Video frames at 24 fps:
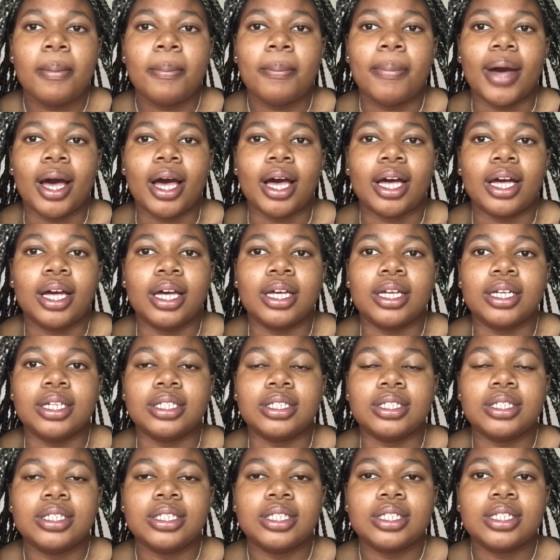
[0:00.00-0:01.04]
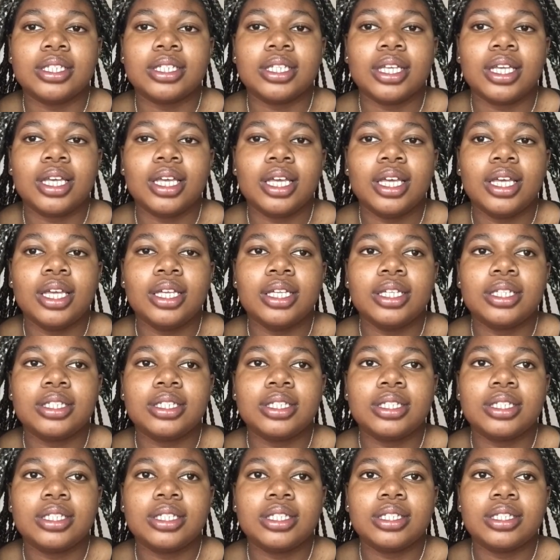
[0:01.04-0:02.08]
But
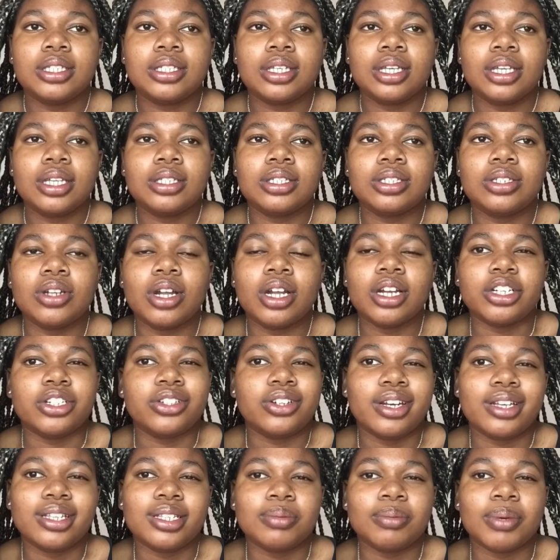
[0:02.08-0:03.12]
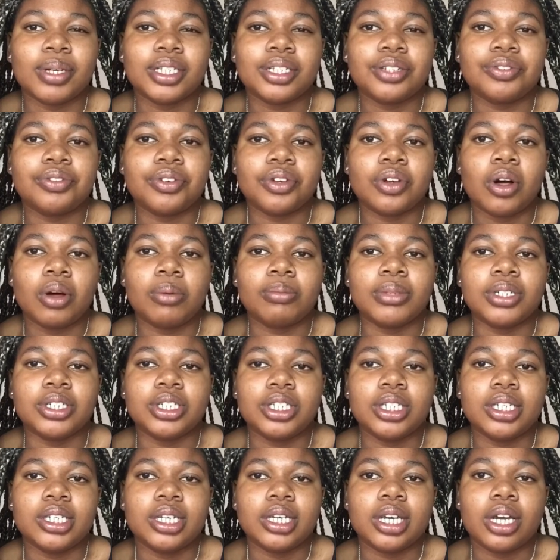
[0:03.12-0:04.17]
it's not a train smash if you call me
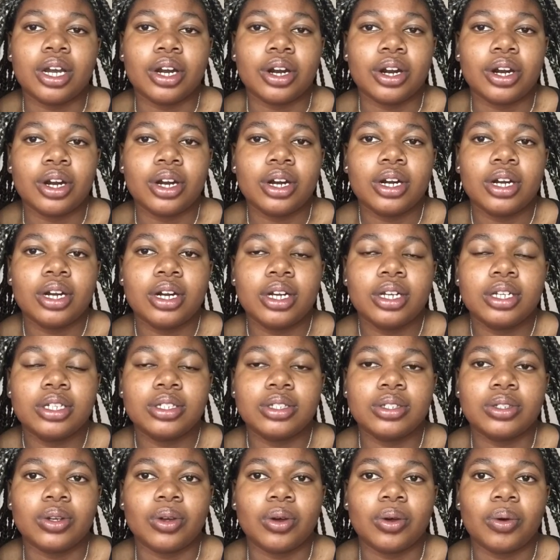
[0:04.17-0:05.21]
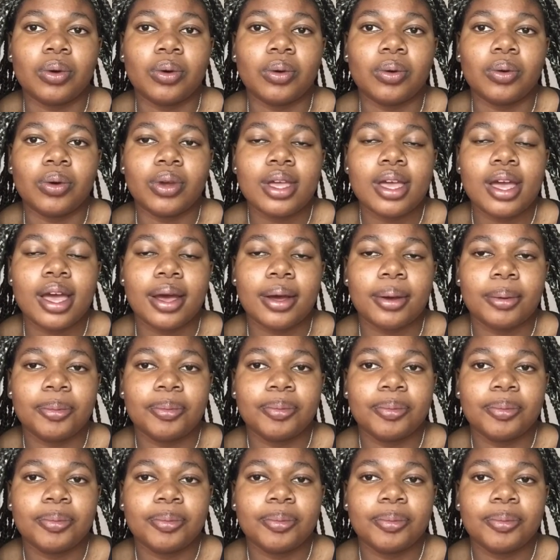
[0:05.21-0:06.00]
she, her. So, yeah.